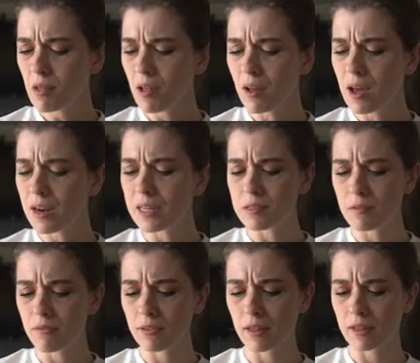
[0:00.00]
kind of gives me
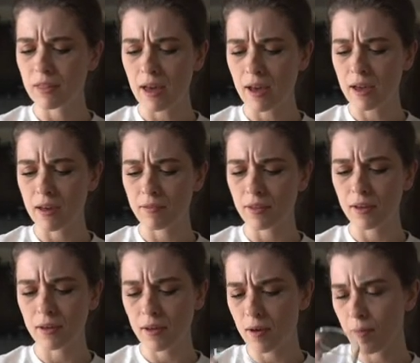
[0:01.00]
a feel like that, kind of
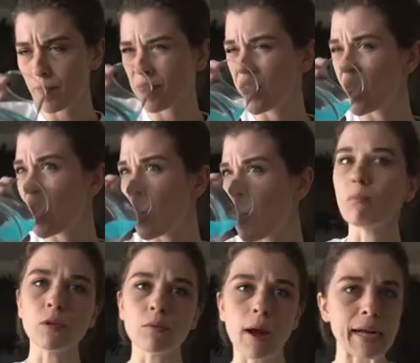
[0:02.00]
like
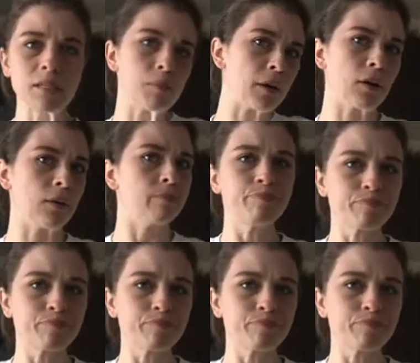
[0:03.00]
blue raspberry.